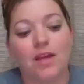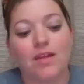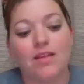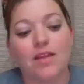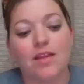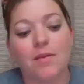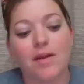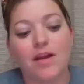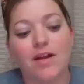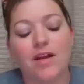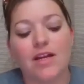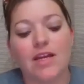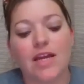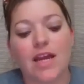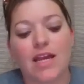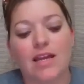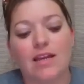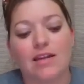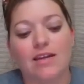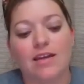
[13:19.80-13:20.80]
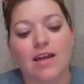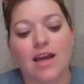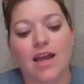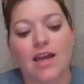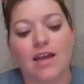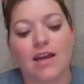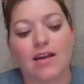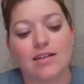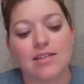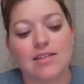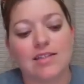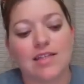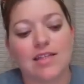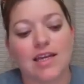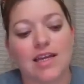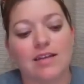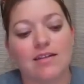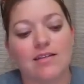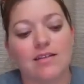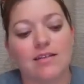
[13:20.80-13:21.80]
They buried Hayden Nye on his
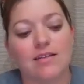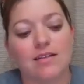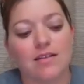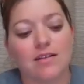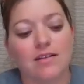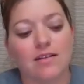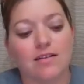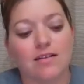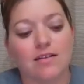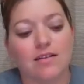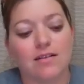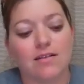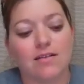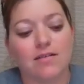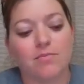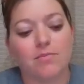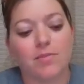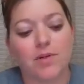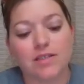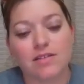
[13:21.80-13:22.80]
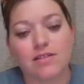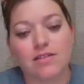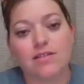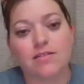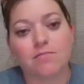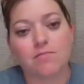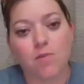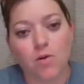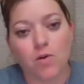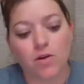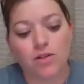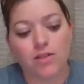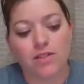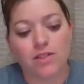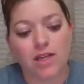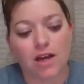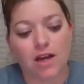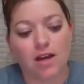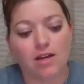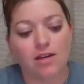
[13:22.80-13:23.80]
land, busted more
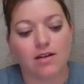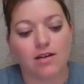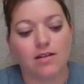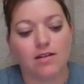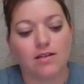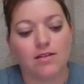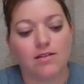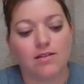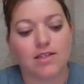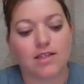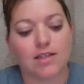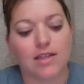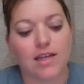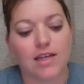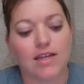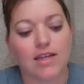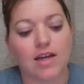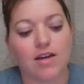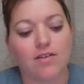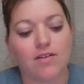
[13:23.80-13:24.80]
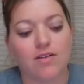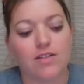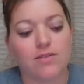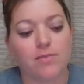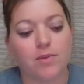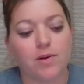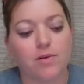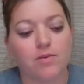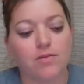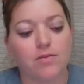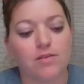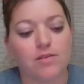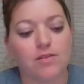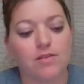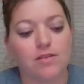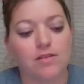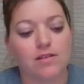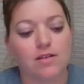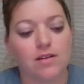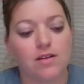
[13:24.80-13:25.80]
sod to lay down his
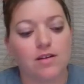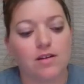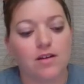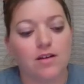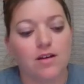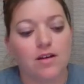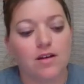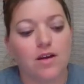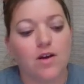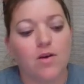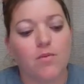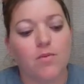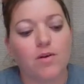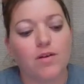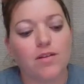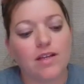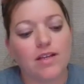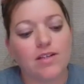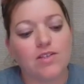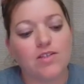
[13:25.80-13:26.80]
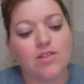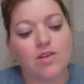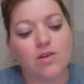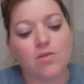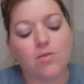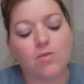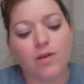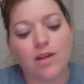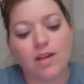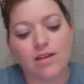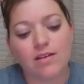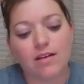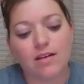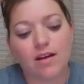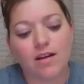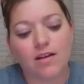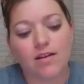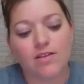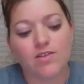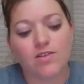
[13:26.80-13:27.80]
bones. Will they sow wheat
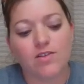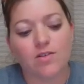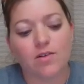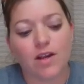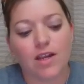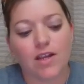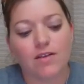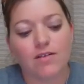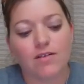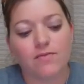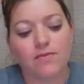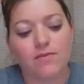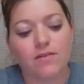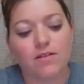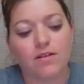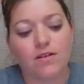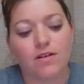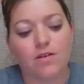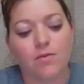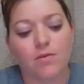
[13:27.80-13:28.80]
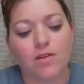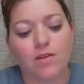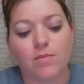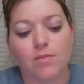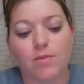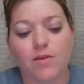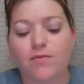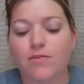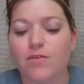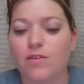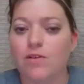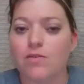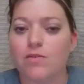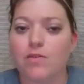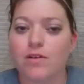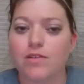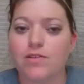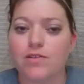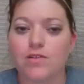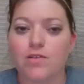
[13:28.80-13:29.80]
on his grave, where the buffalo
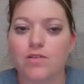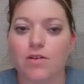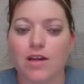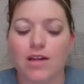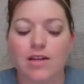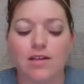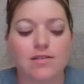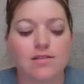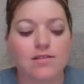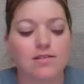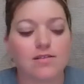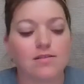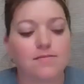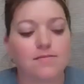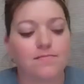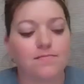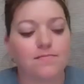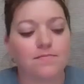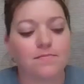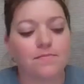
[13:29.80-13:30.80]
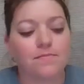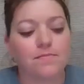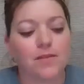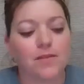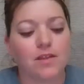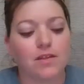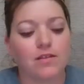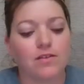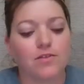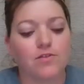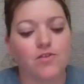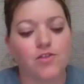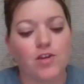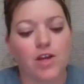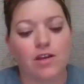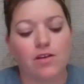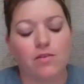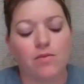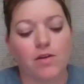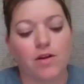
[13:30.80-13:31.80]
once grazed?
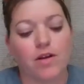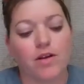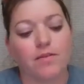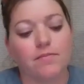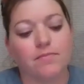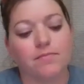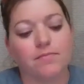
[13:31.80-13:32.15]
January.